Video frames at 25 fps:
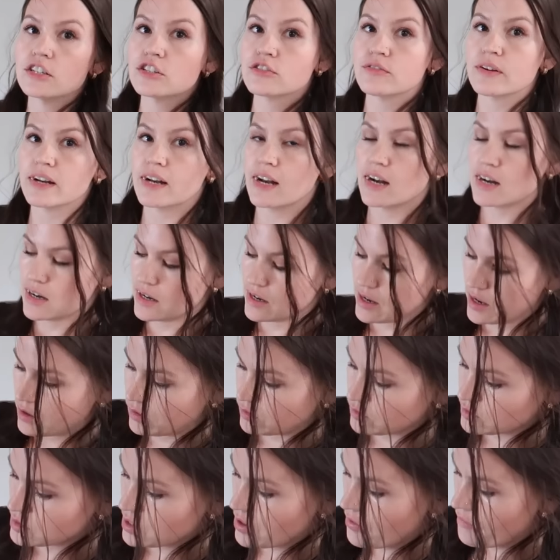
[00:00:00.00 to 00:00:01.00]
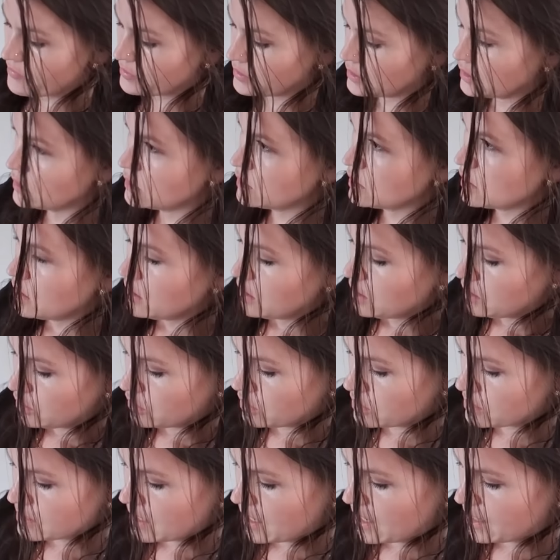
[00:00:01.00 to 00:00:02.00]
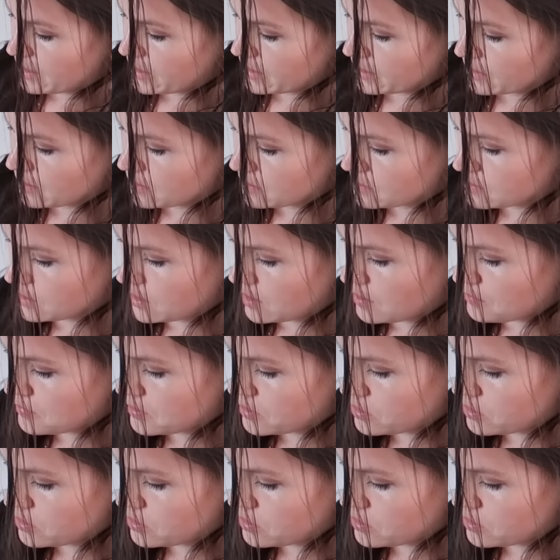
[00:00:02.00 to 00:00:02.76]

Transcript: Ran out of nails. Just adding some